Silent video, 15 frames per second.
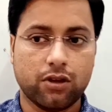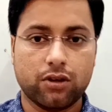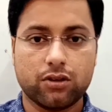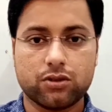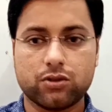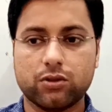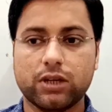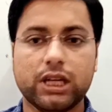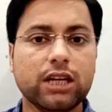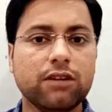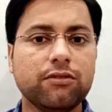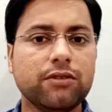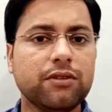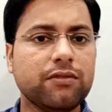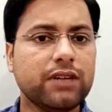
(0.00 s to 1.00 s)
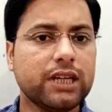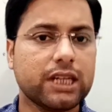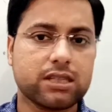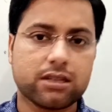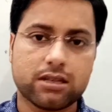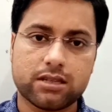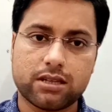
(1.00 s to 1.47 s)
So here we will
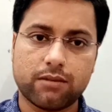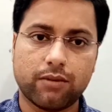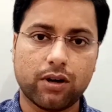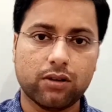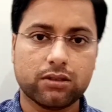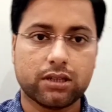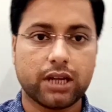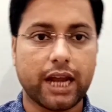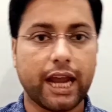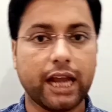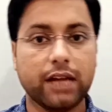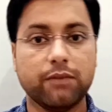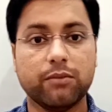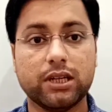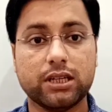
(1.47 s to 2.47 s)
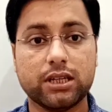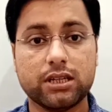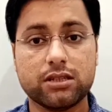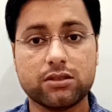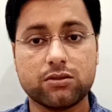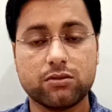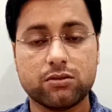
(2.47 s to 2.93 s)
discuss about animal
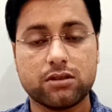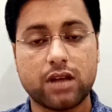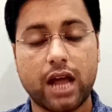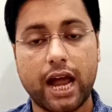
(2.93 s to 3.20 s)
tissues